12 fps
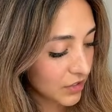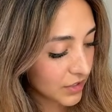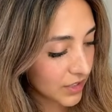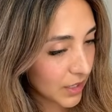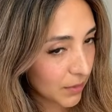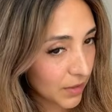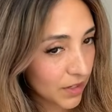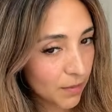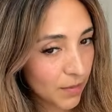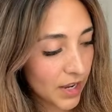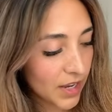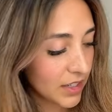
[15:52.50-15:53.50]
just keep that
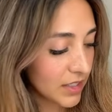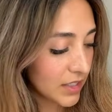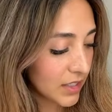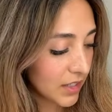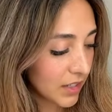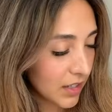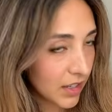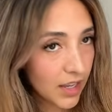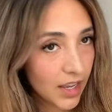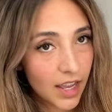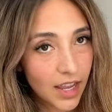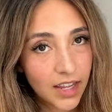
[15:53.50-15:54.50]
in mind.
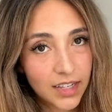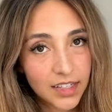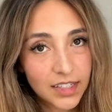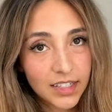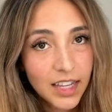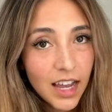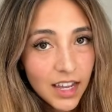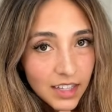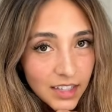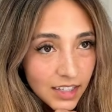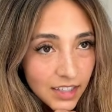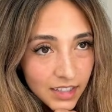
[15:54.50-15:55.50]
And yeah.
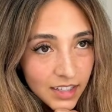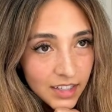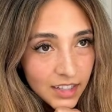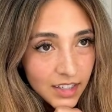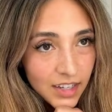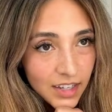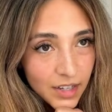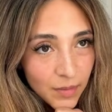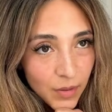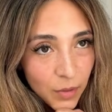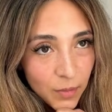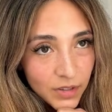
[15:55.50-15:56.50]

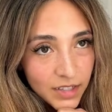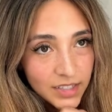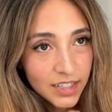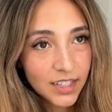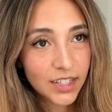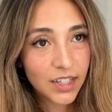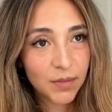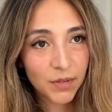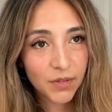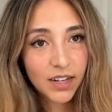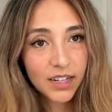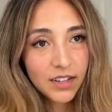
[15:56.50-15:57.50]
I hope you guys can hear
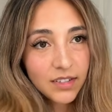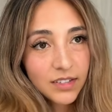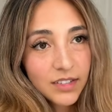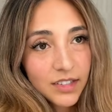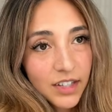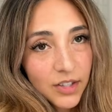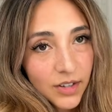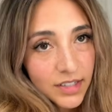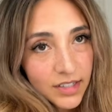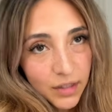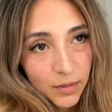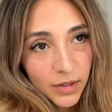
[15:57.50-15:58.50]
me right now. Can you
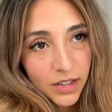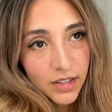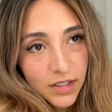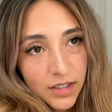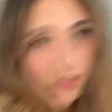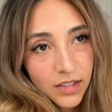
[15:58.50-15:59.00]
guys hear me?